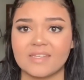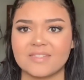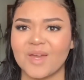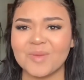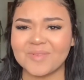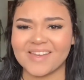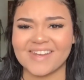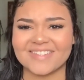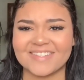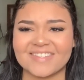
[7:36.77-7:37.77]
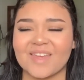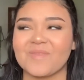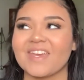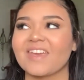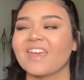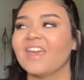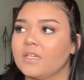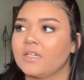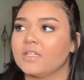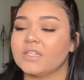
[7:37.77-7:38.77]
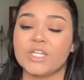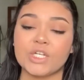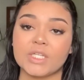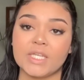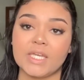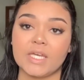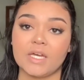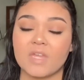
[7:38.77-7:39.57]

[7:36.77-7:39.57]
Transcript: tell me, what kind of sense does that make? Literally,